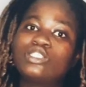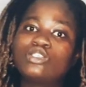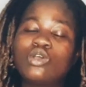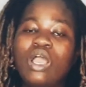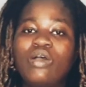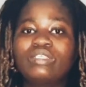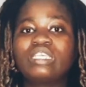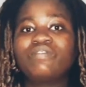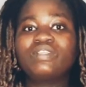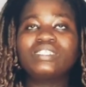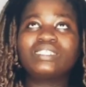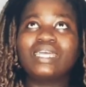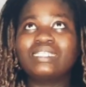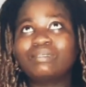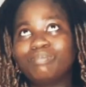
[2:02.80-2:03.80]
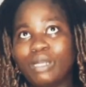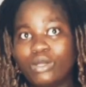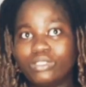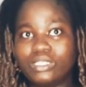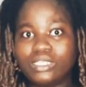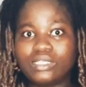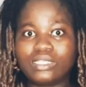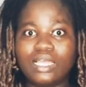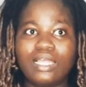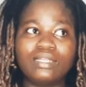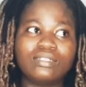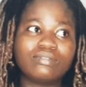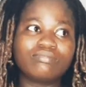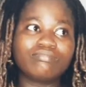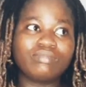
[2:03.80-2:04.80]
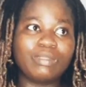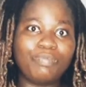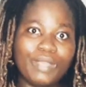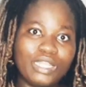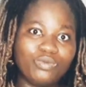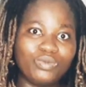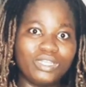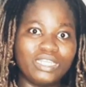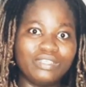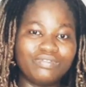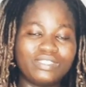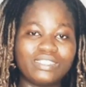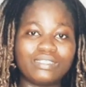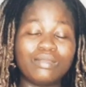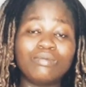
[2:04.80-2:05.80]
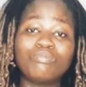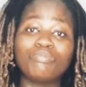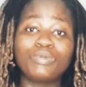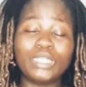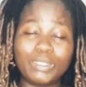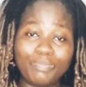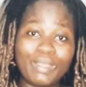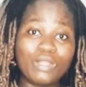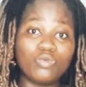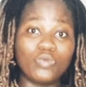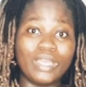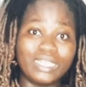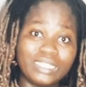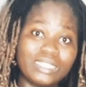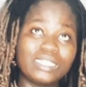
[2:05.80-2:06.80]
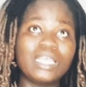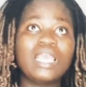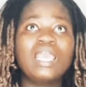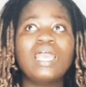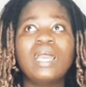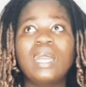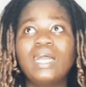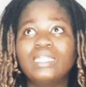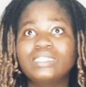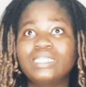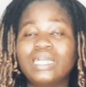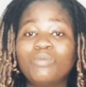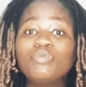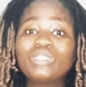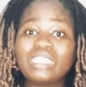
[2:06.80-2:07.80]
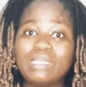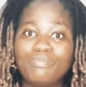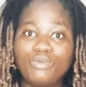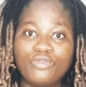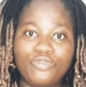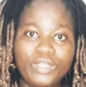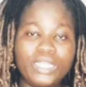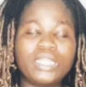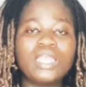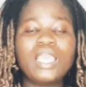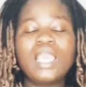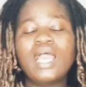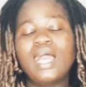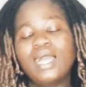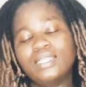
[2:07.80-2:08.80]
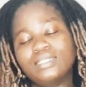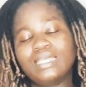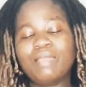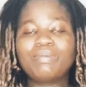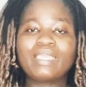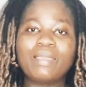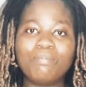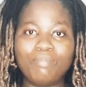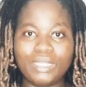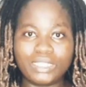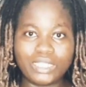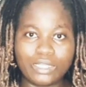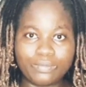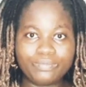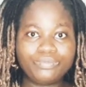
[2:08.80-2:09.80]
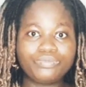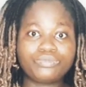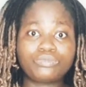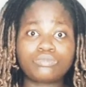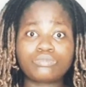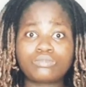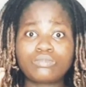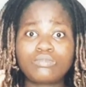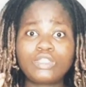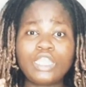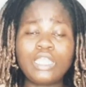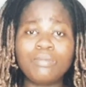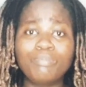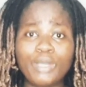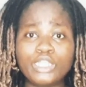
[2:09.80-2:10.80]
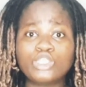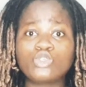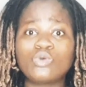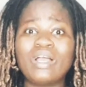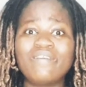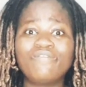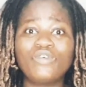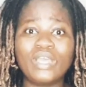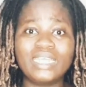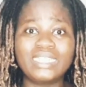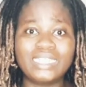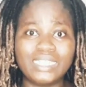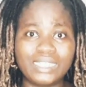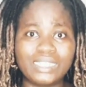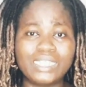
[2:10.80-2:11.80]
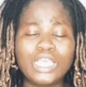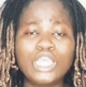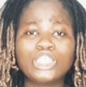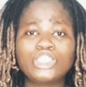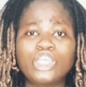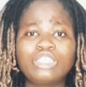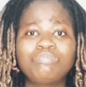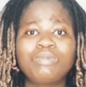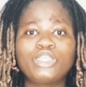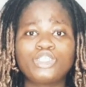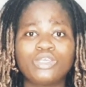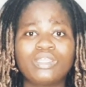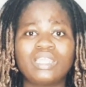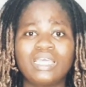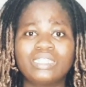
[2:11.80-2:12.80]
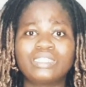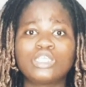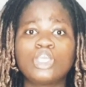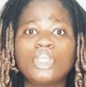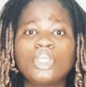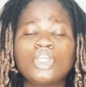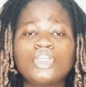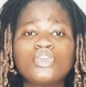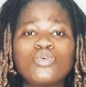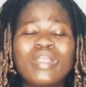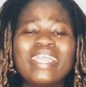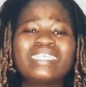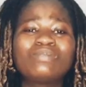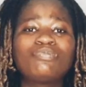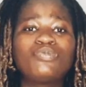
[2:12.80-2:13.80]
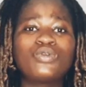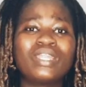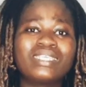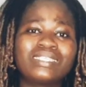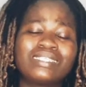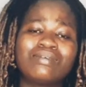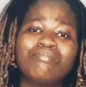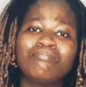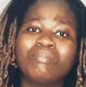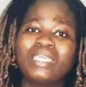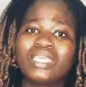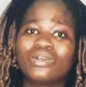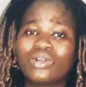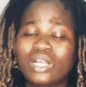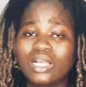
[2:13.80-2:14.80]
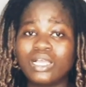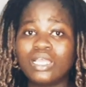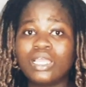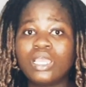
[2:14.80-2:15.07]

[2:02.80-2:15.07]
so I was given these antibiotics, and the pain relieved, the pain went, and with ibuprofen, and I became better. But to avoid this, just make sure that you express the milk,